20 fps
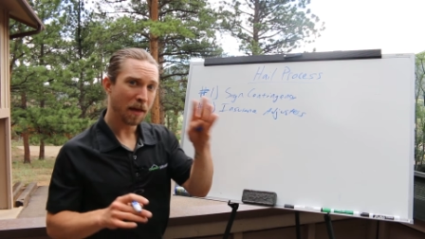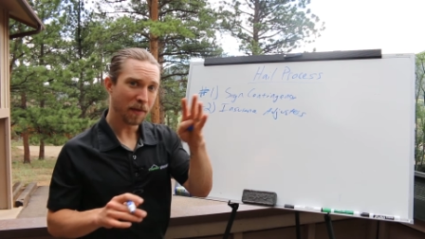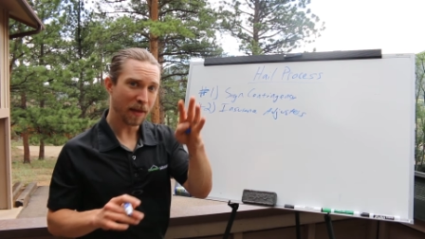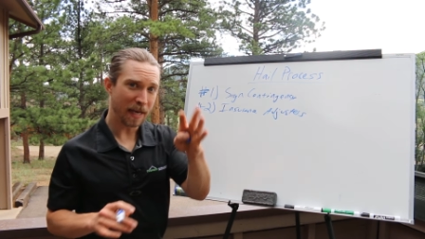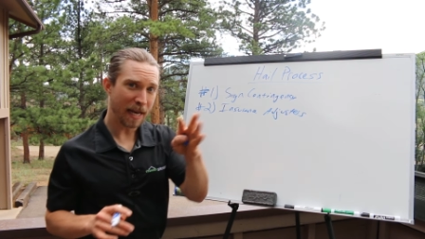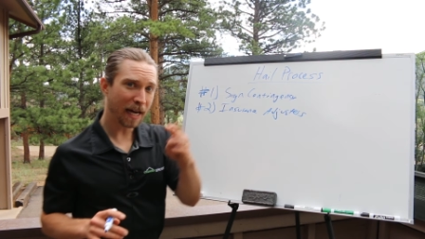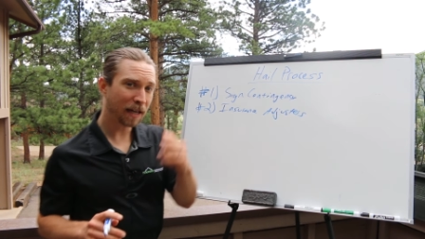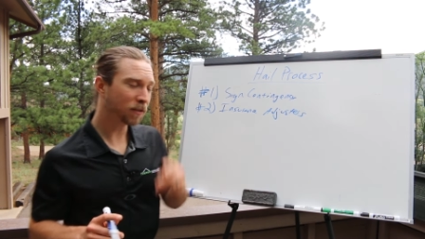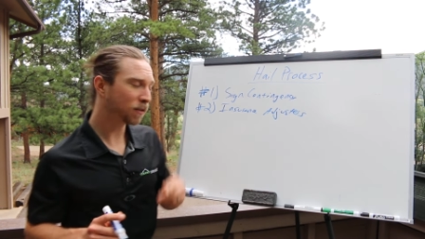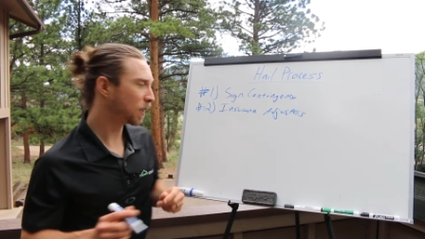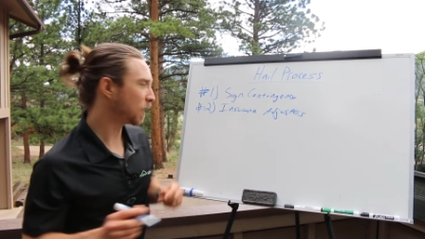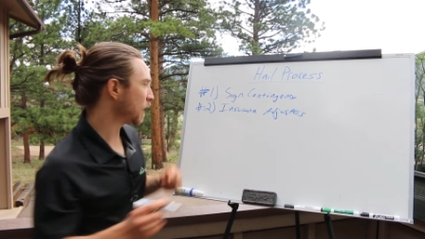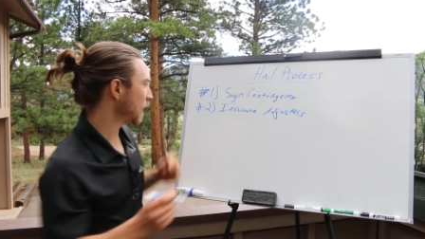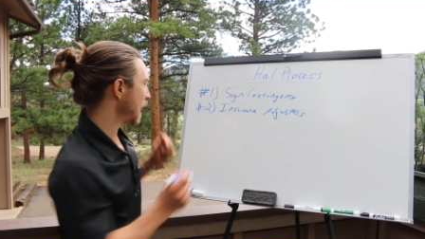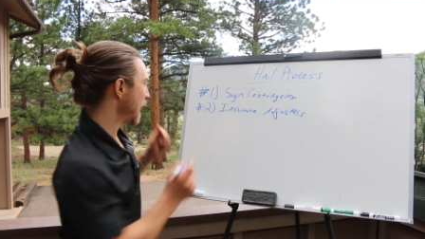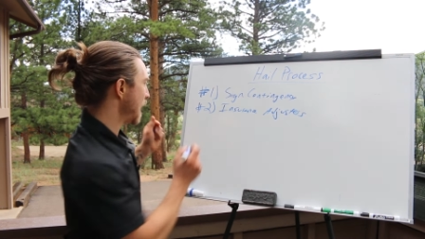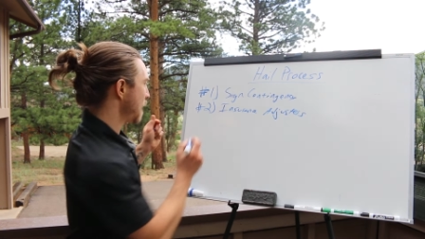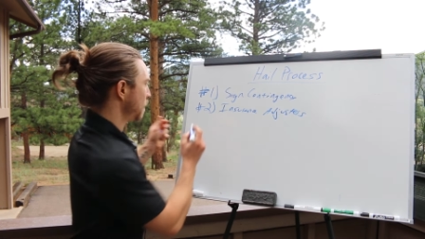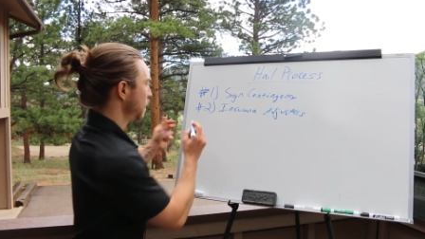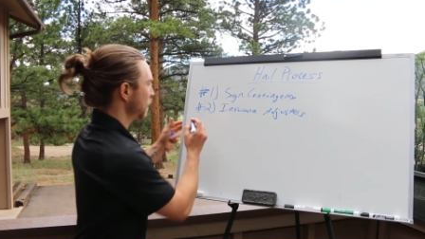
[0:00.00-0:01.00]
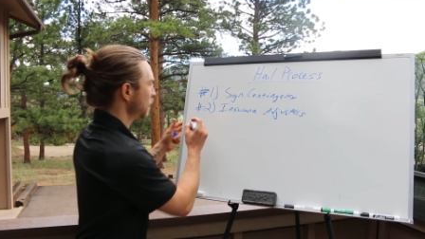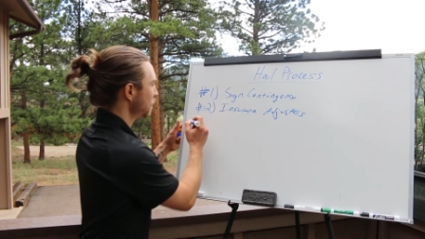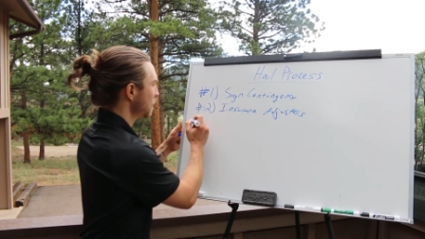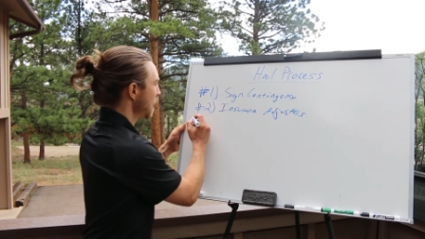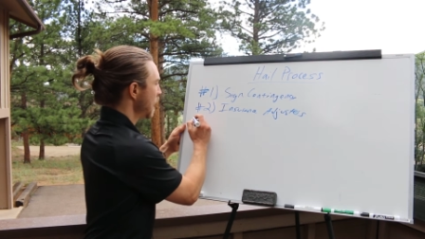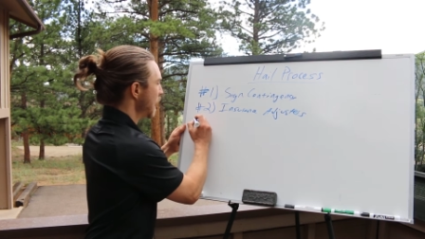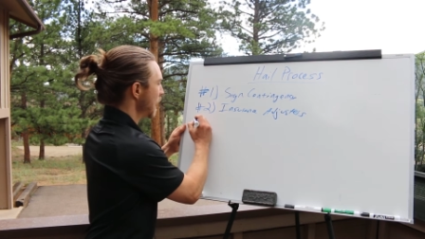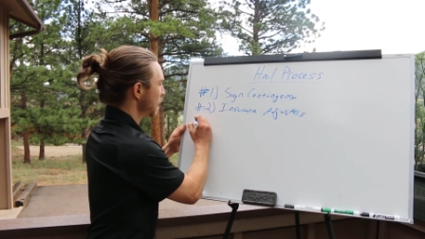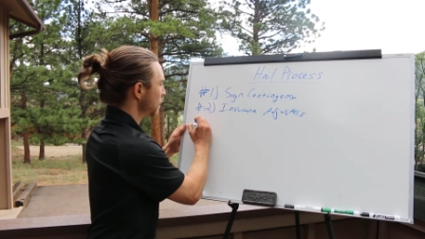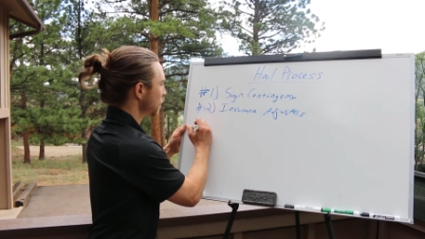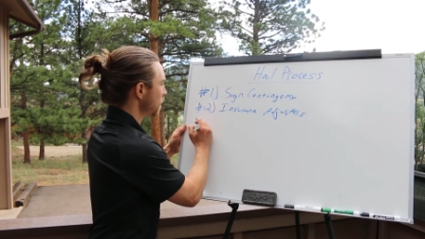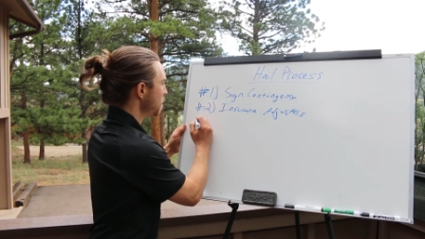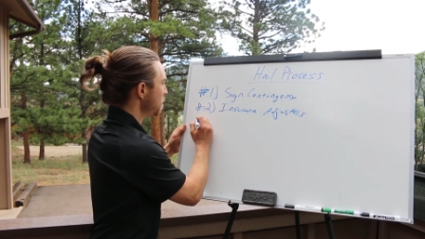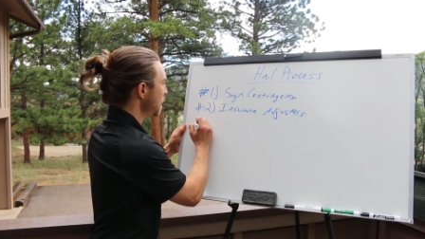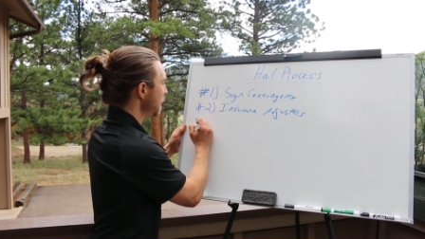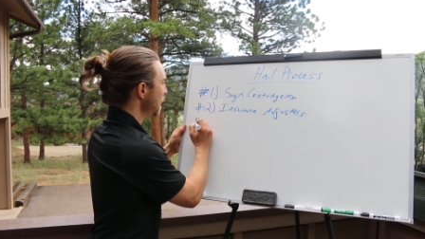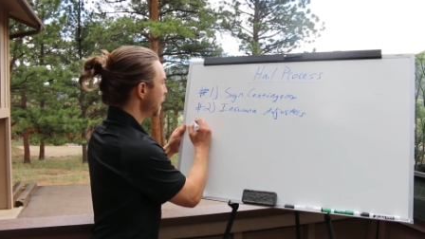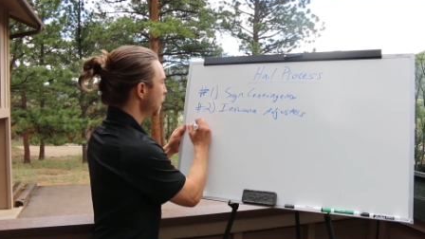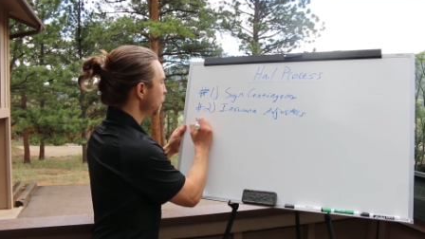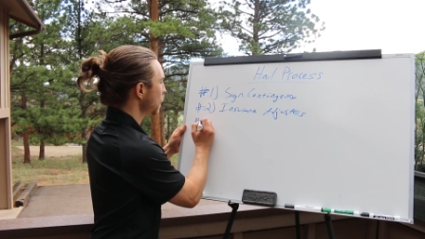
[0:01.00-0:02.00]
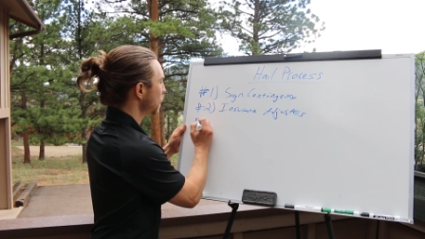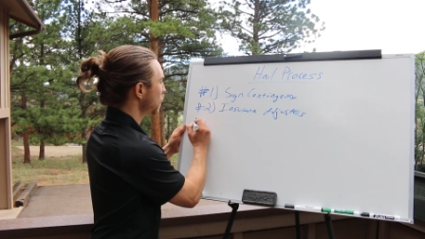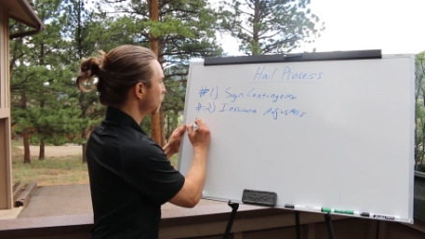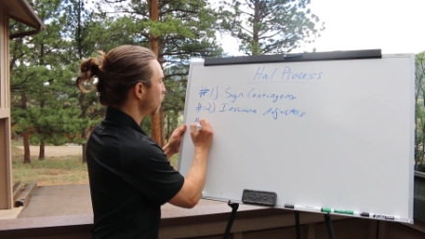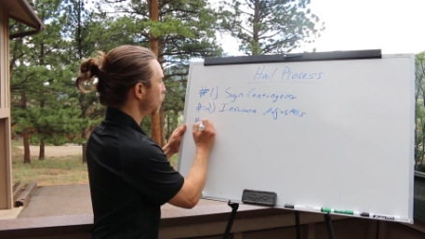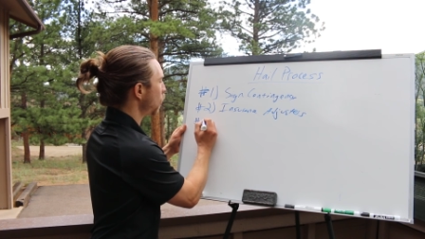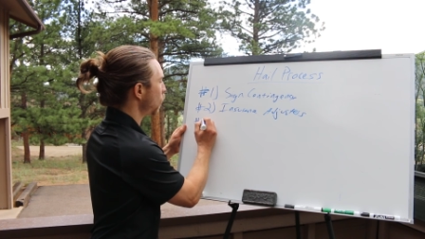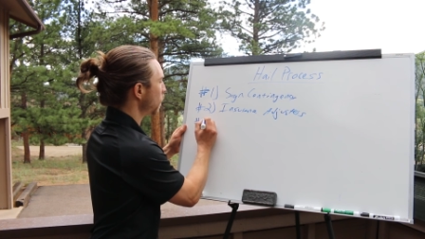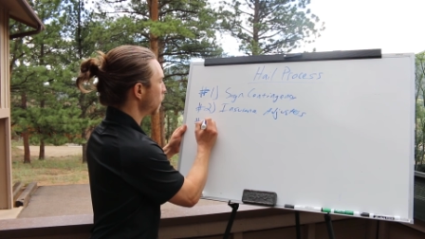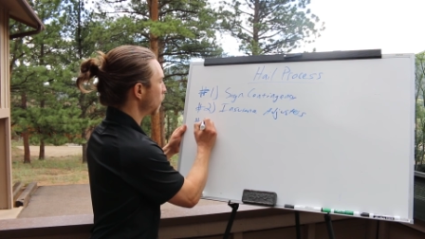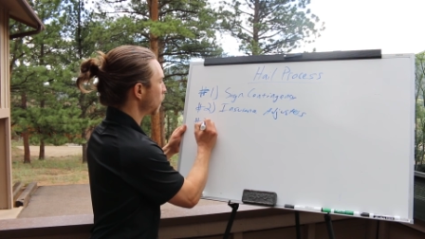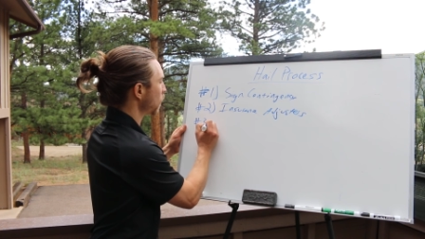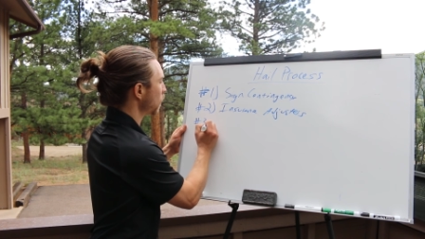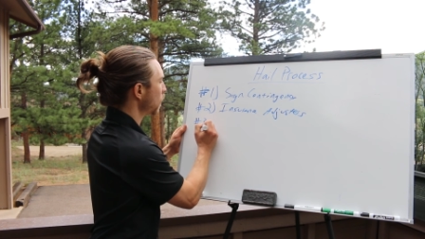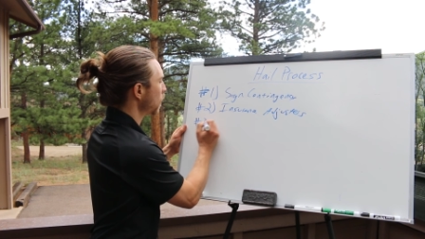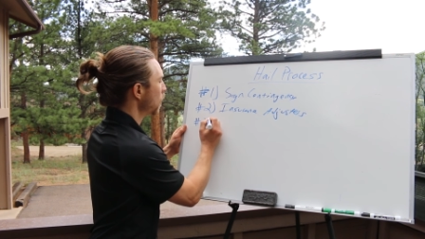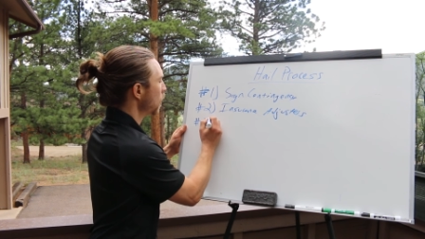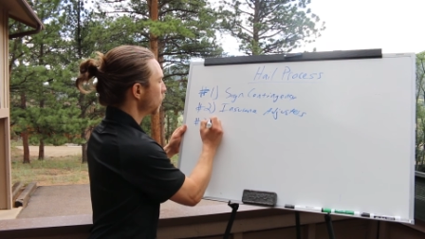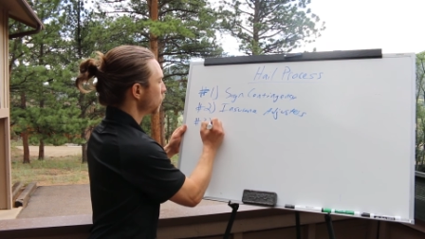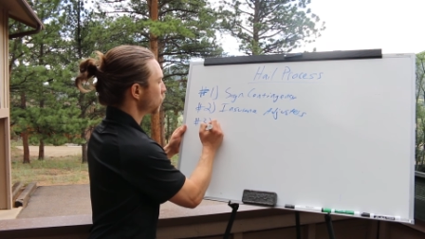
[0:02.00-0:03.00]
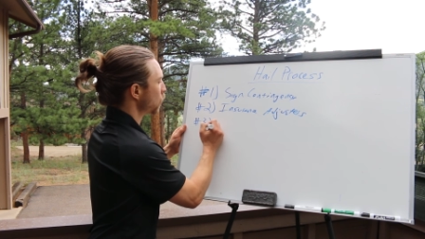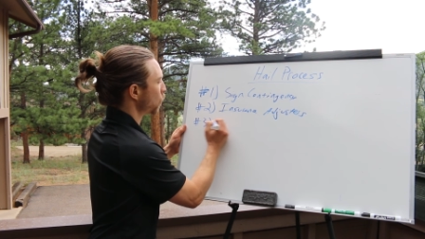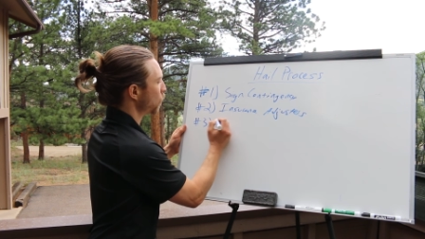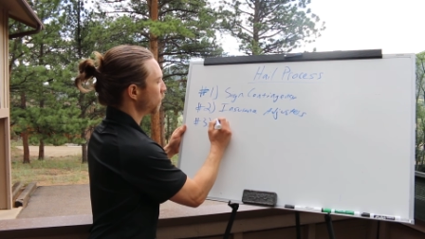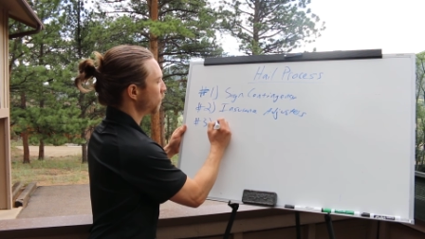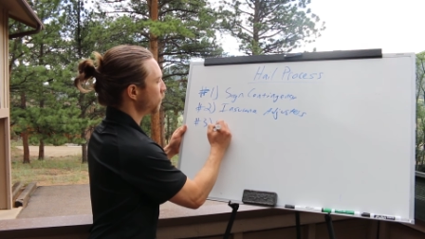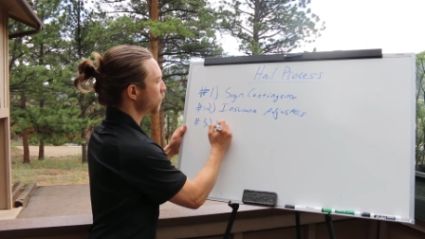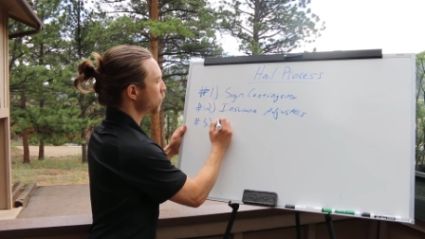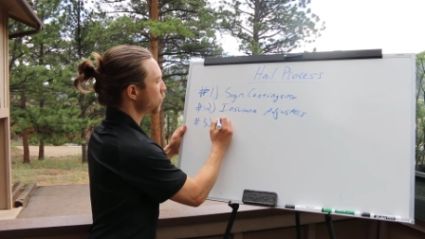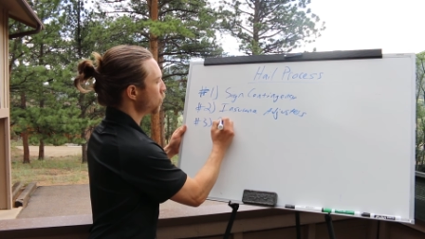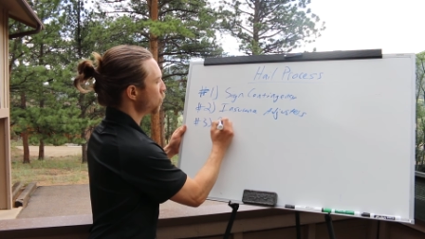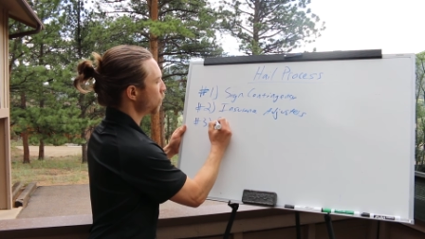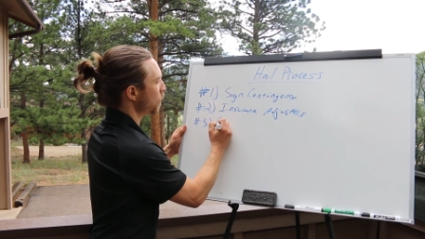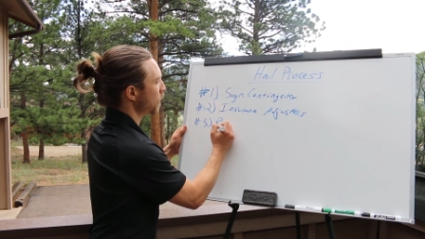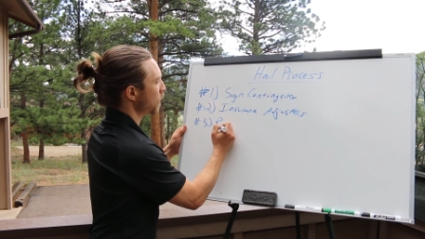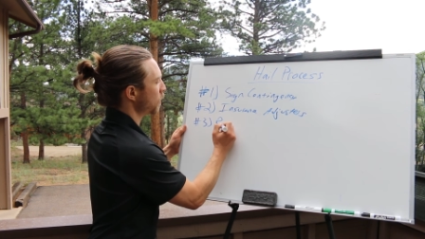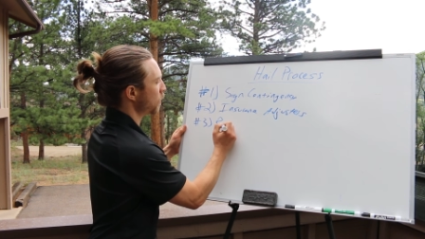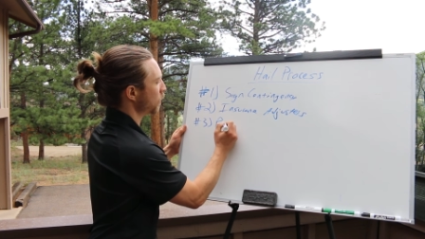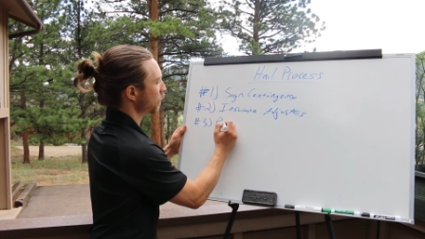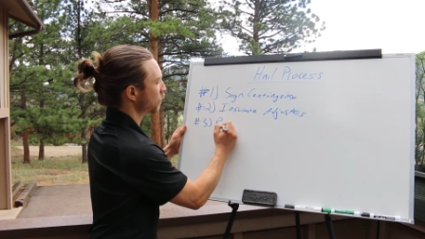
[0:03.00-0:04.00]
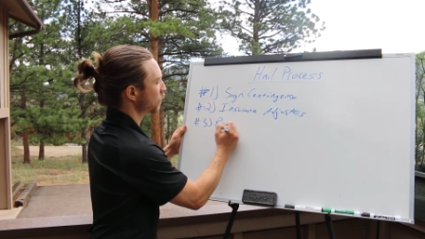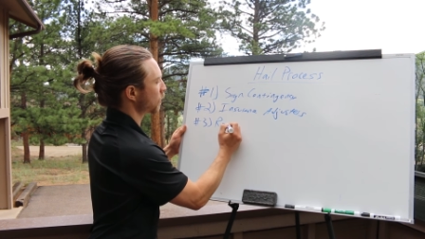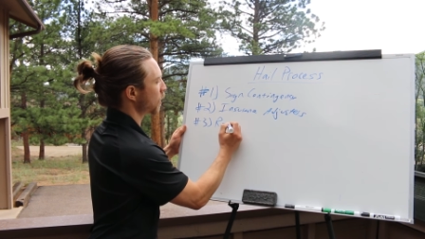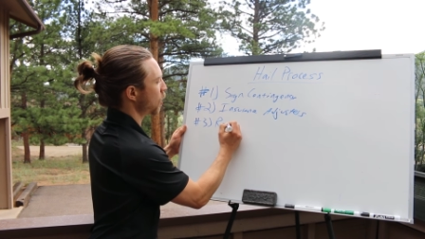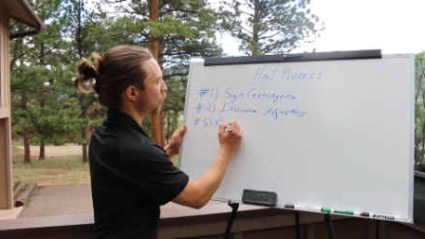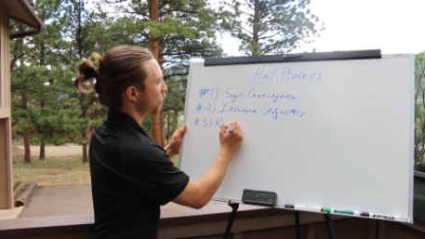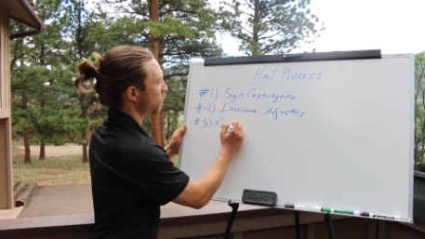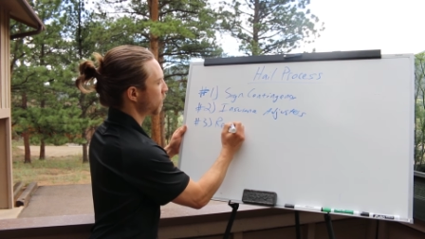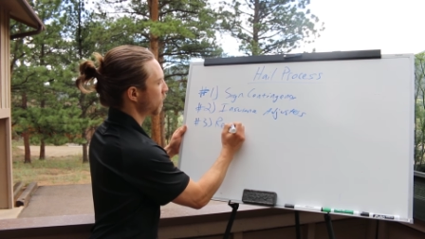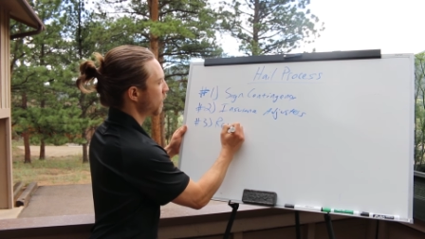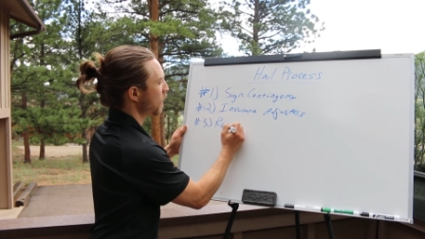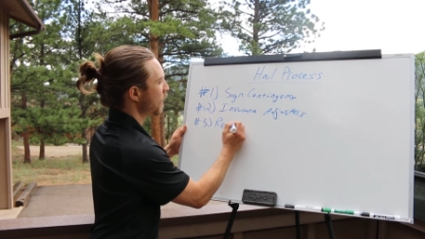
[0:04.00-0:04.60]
The next thing that happens is a meeting with the homeowner to review the scope.